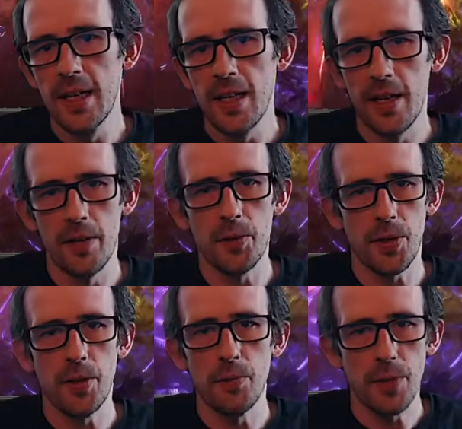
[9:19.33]

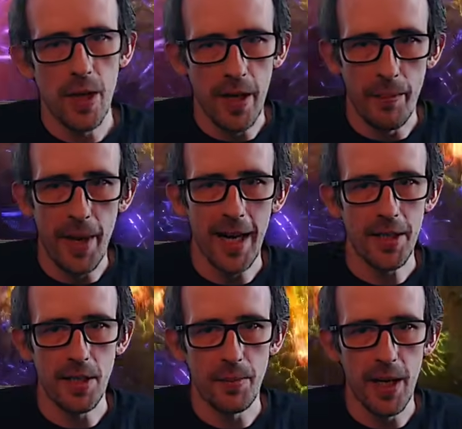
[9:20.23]
Also, you will target back
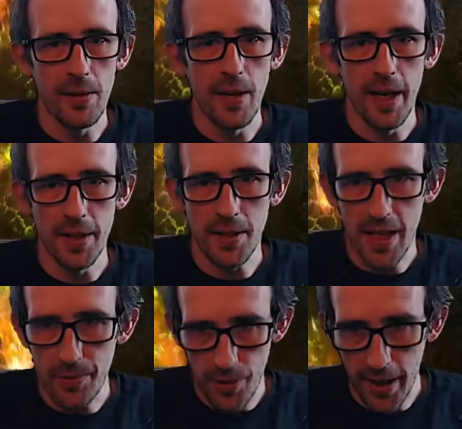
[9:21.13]
to the bell and
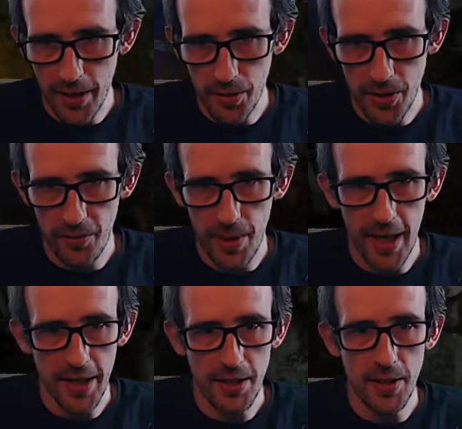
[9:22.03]
keep dragging yourself
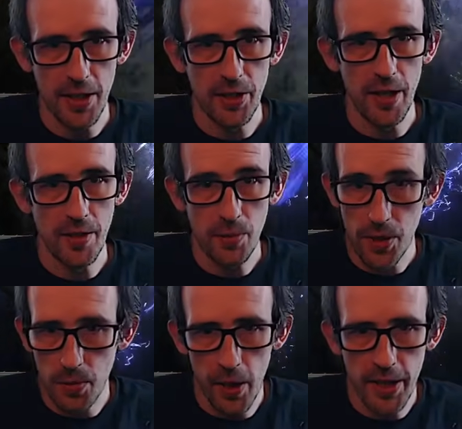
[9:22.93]
back into degens,
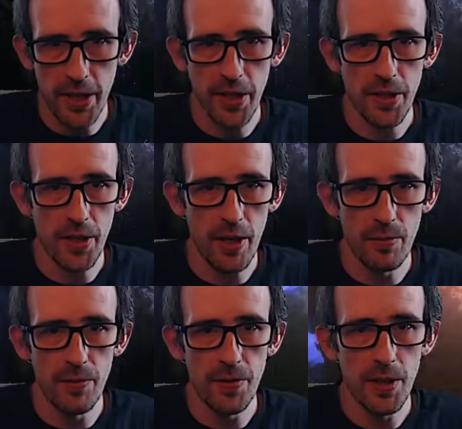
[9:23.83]
which is why degens are
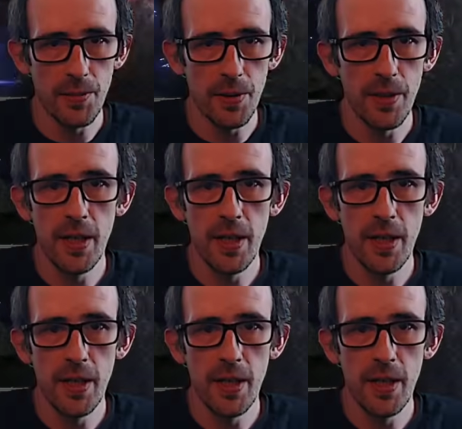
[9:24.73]
terrible for this build.